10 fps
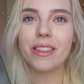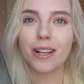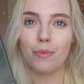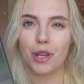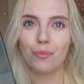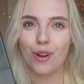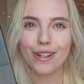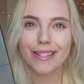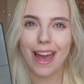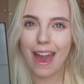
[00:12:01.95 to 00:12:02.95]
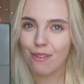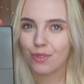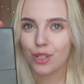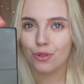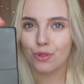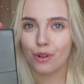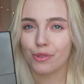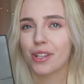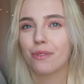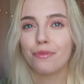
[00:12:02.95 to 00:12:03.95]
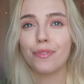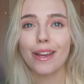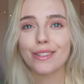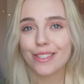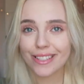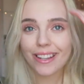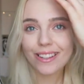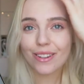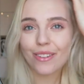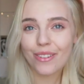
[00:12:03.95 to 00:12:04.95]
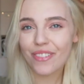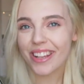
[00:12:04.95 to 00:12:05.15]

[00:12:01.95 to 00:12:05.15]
When like a makeup product's heavy, you know it's like fancy, you know what I